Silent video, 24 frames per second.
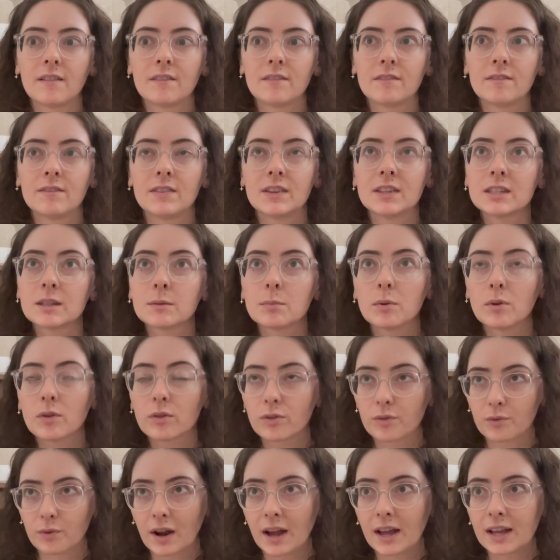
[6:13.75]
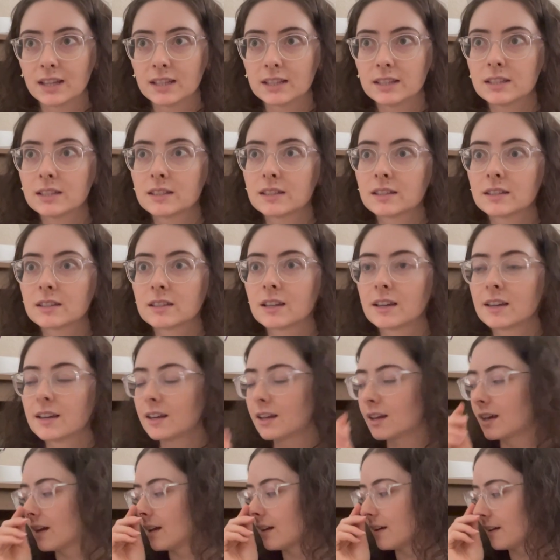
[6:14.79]
visible threads
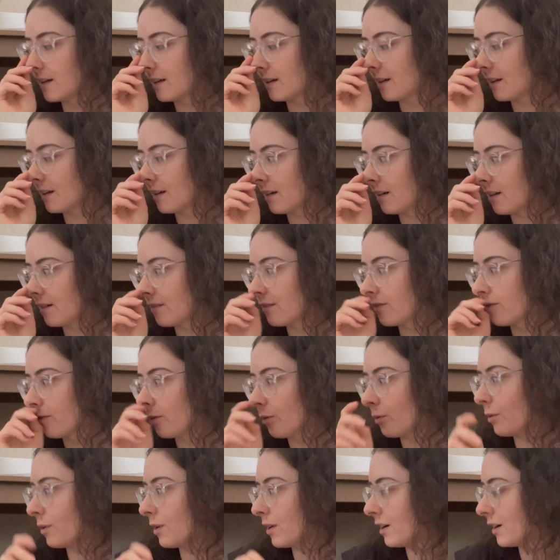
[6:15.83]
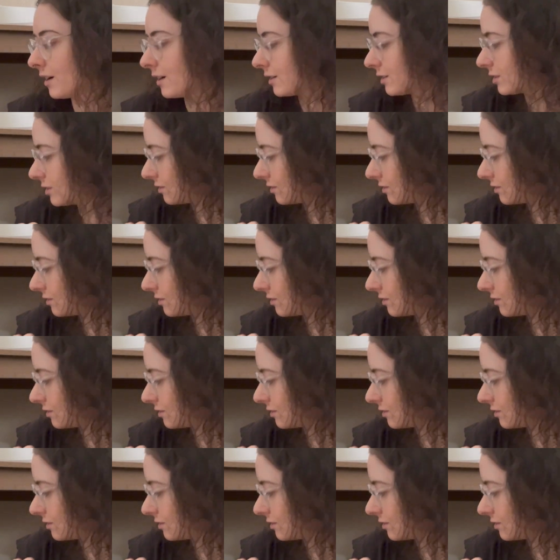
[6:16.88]
for